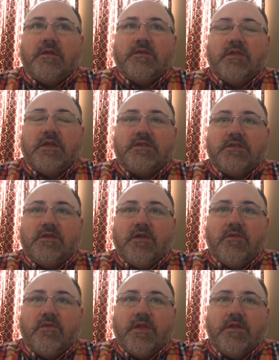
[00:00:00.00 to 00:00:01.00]
So that's
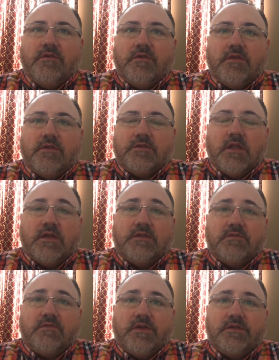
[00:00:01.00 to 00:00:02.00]
another way to do it. There's
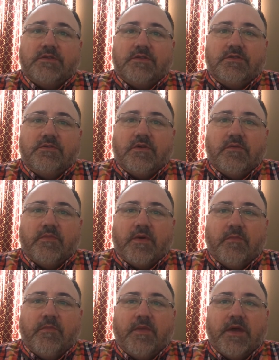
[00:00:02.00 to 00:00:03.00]
lots of ways to do it,
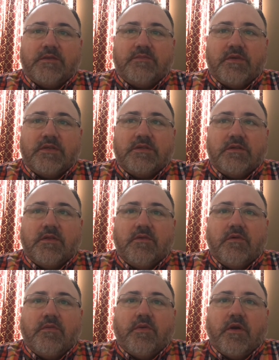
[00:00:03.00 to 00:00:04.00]
but that's basically
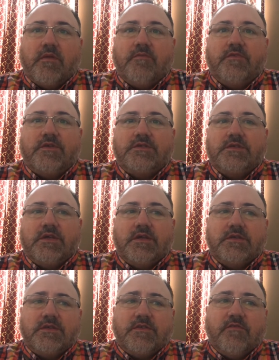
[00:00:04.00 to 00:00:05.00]
what bottom fishing
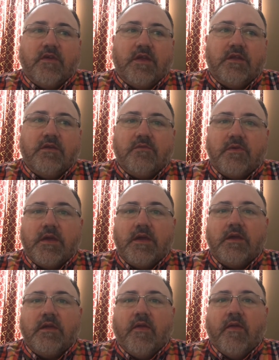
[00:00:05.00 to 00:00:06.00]
is finding a
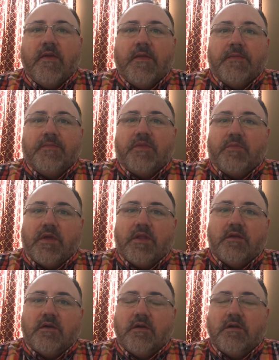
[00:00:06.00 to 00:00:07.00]
way,
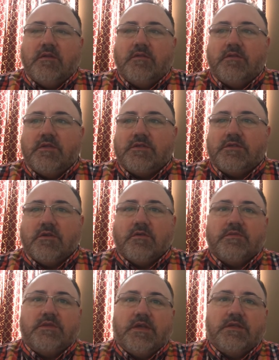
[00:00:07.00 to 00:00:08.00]
depending on the
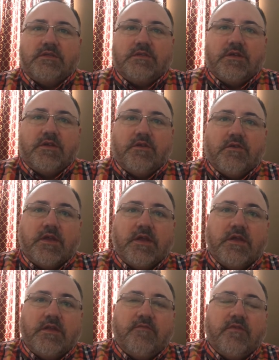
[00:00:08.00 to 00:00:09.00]
circumstances that you're
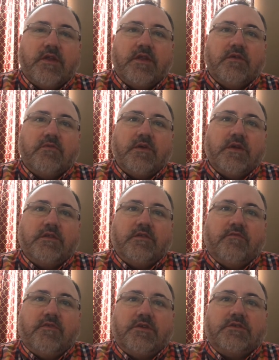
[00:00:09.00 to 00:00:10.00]
in, finding a way
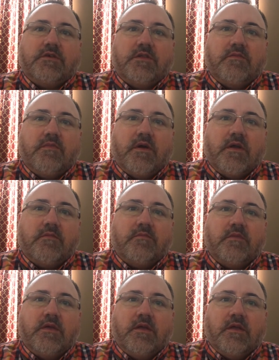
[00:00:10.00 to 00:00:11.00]
to fish on the bottom
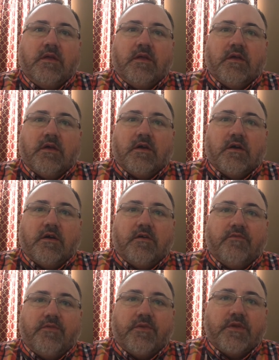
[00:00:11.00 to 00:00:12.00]

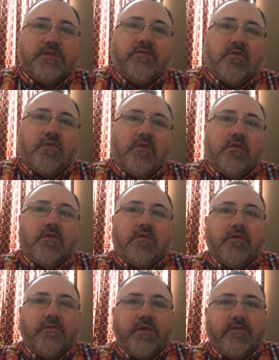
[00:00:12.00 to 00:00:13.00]
of the reservoir
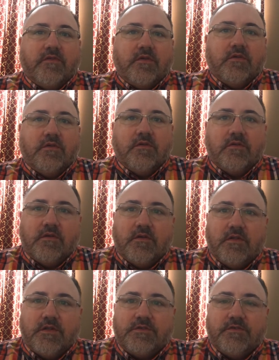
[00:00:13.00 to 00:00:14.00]
or river
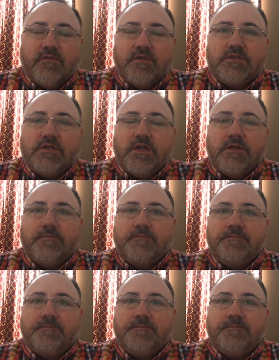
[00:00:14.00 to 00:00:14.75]
that you're fishing in.